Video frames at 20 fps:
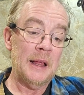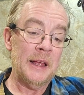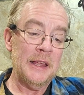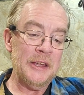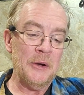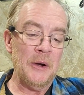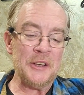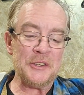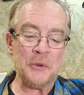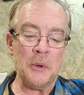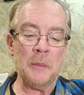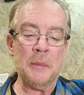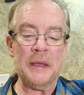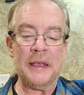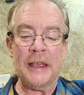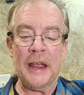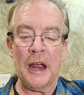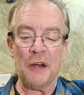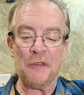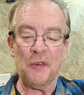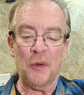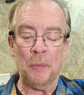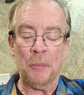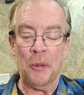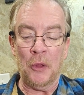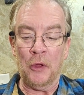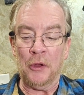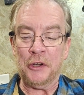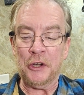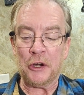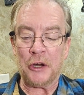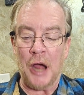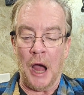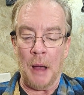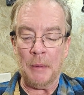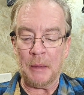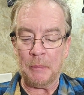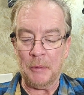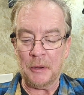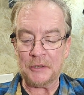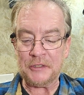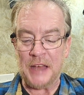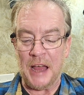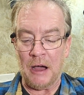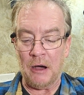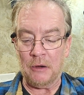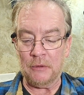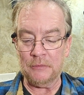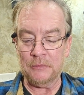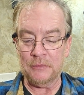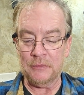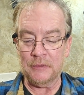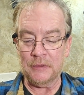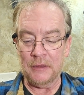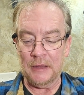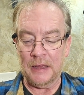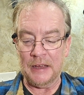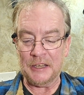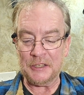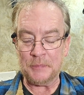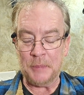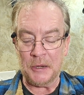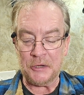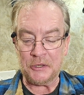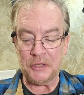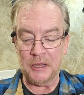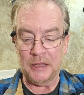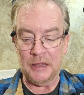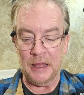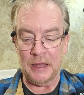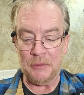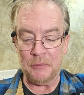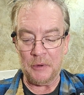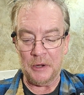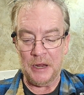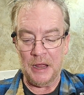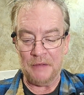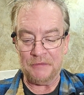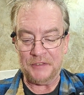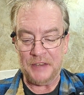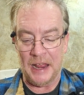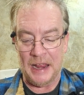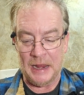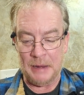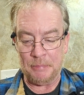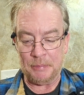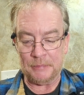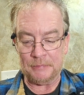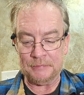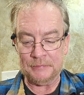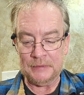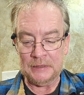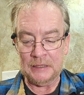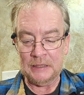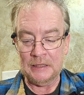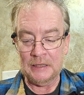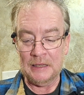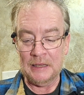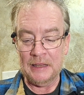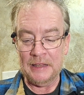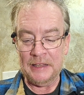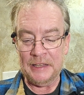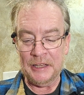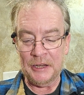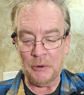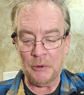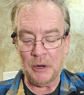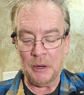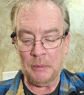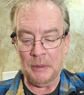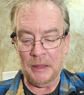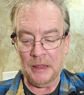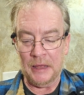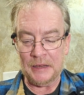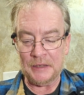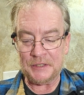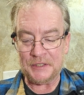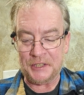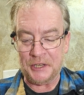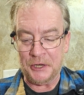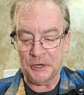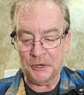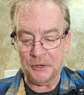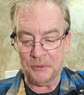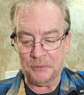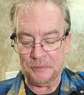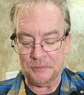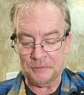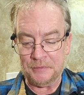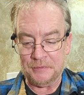You always want to be careful pulling your comic books out, like, especially like where you have tape. You don't want to be like so,